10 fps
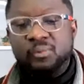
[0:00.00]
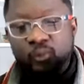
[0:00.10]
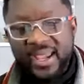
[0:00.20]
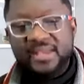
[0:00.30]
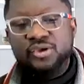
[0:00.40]

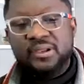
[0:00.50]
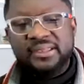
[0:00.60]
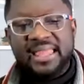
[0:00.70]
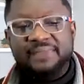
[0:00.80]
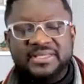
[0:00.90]
When your
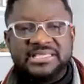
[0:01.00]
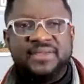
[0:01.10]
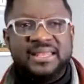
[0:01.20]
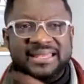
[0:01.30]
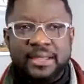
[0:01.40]
life is
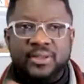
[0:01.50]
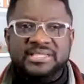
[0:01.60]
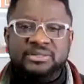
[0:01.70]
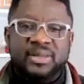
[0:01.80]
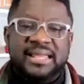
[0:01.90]
divine, narrow is
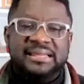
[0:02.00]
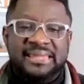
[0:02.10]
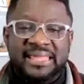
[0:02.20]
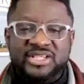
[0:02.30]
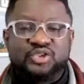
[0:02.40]
the way that
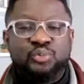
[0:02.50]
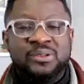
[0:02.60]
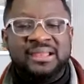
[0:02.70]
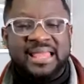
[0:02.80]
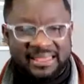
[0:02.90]
leads to
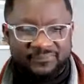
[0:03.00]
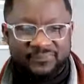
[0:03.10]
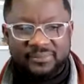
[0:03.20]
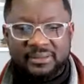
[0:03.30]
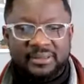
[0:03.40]
life.
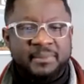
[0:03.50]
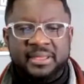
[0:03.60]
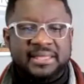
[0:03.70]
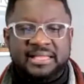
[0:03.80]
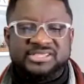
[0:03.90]
I mean,
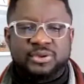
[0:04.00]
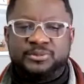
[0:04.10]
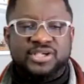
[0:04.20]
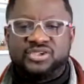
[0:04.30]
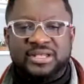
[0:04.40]
that
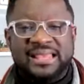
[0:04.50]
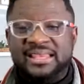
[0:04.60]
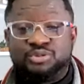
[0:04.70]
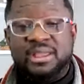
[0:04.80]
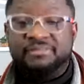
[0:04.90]
scripture is not that
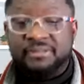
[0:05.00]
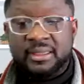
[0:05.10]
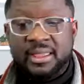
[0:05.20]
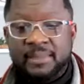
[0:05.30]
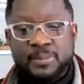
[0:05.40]
leads to heaven.
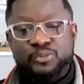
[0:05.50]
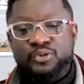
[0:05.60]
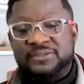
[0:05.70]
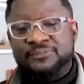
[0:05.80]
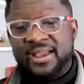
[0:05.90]
People
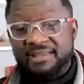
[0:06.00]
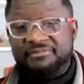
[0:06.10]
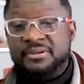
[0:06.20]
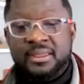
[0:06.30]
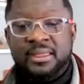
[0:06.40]
use it for
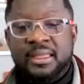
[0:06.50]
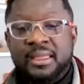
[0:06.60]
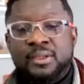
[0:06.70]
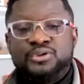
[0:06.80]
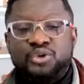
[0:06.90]
heaven.
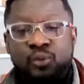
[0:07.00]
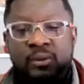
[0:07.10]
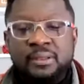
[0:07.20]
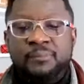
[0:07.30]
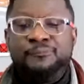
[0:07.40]

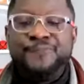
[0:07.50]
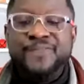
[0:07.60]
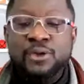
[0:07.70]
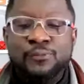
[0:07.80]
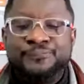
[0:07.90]
So
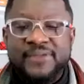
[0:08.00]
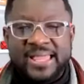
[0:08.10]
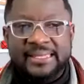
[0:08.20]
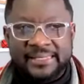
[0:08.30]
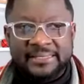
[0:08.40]
few
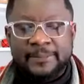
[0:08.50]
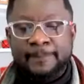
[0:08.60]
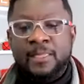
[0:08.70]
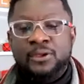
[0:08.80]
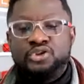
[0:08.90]
find it.
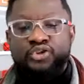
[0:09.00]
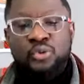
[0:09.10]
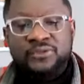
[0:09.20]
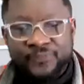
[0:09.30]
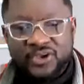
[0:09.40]
So
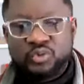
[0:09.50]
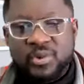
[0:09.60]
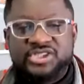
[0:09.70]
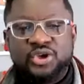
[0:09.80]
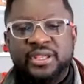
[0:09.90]
the first
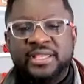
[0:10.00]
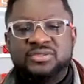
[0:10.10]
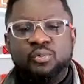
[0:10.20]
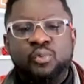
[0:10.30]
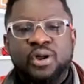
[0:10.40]
question is,
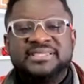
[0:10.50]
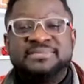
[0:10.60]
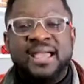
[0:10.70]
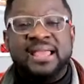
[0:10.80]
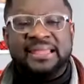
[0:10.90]
what is
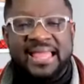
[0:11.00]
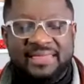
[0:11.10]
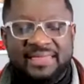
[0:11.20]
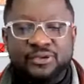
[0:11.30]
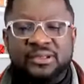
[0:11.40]
my
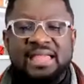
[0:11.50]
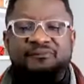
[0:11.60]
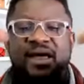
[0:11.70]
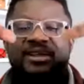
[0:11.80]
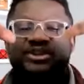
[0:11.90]
life? Your life
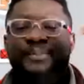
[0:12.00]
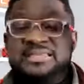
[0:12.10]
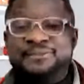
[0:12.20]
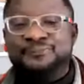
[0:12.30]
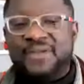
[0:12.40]
has to be
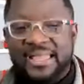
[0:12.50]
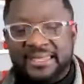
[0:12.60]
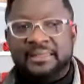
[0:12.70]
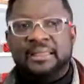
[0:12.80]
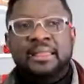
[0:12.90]
defined.